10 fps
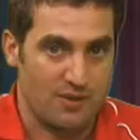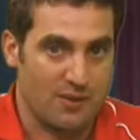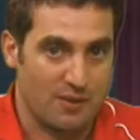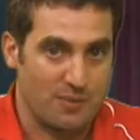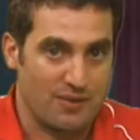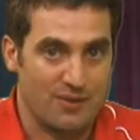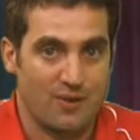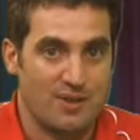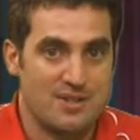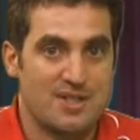got a bit of an
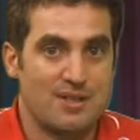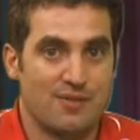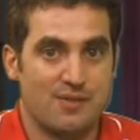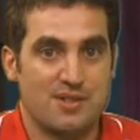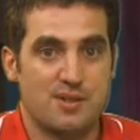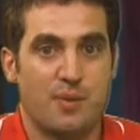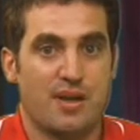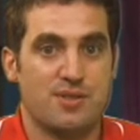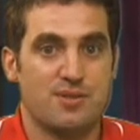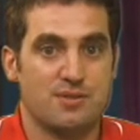idea of your
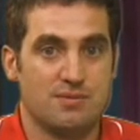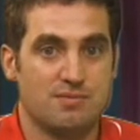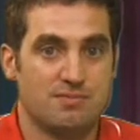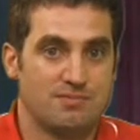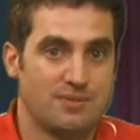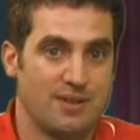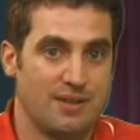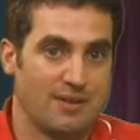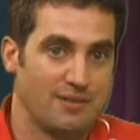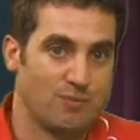spatial,
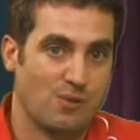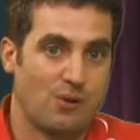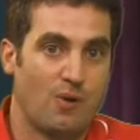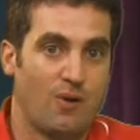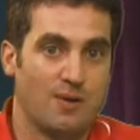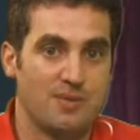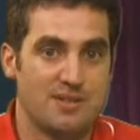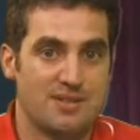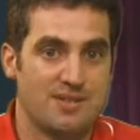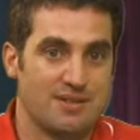
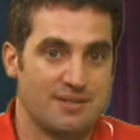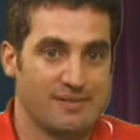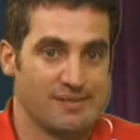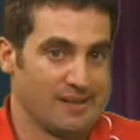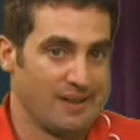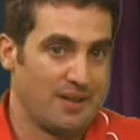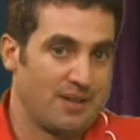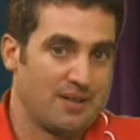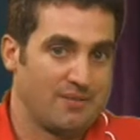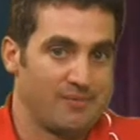requirements, and you
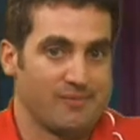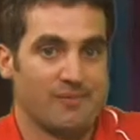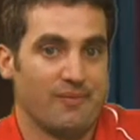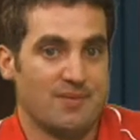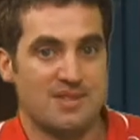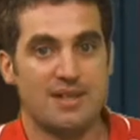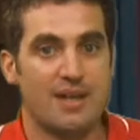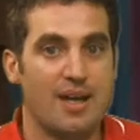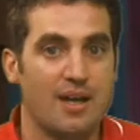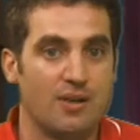can see
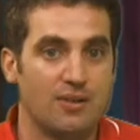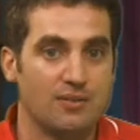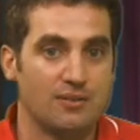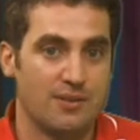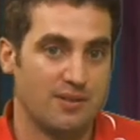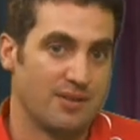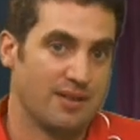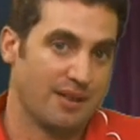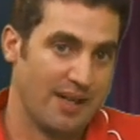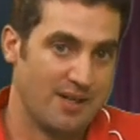how
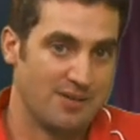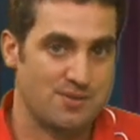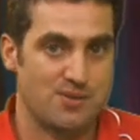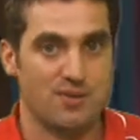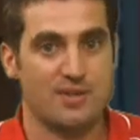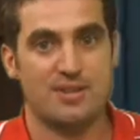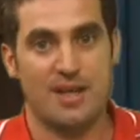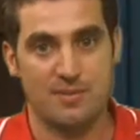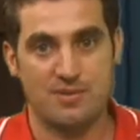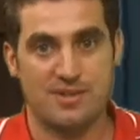the lounge or the
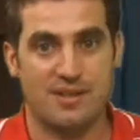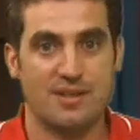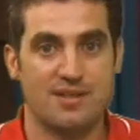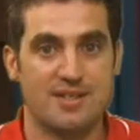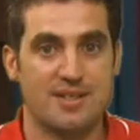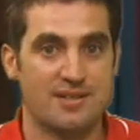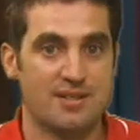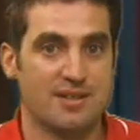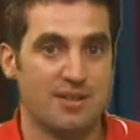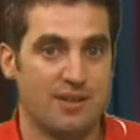tables are going to sit
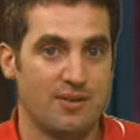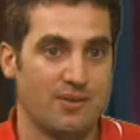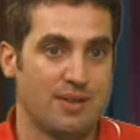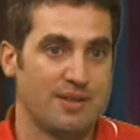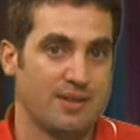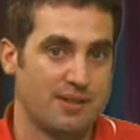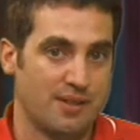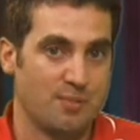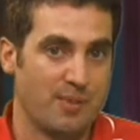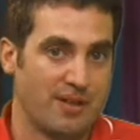and all that. And then you
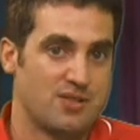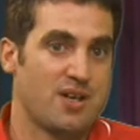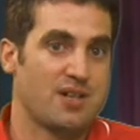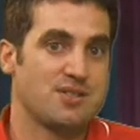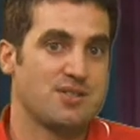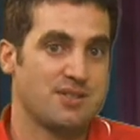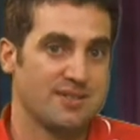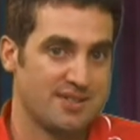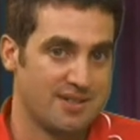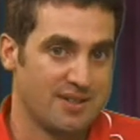can make
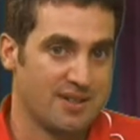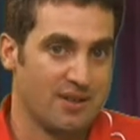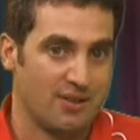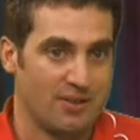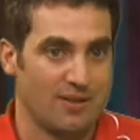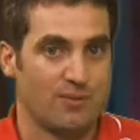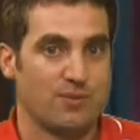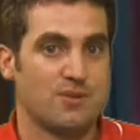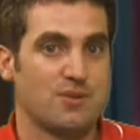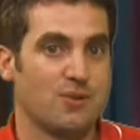changes
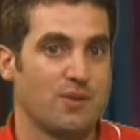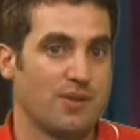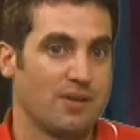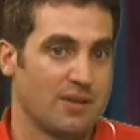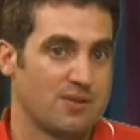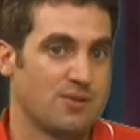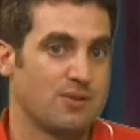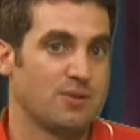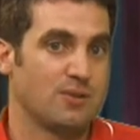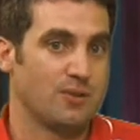to do with the
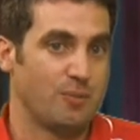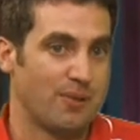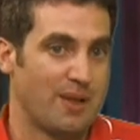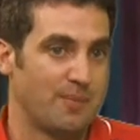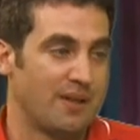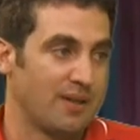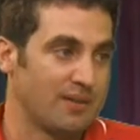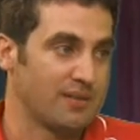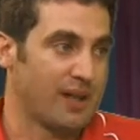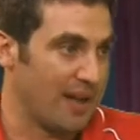electrical, plumbing,
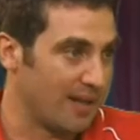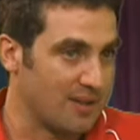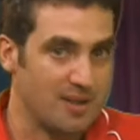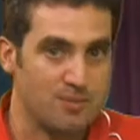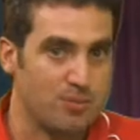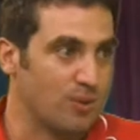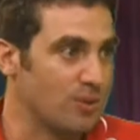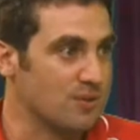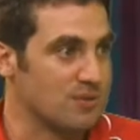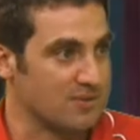adding nib
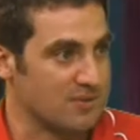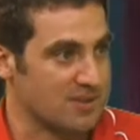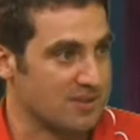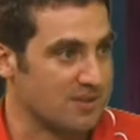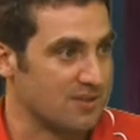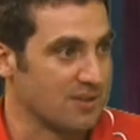walls, and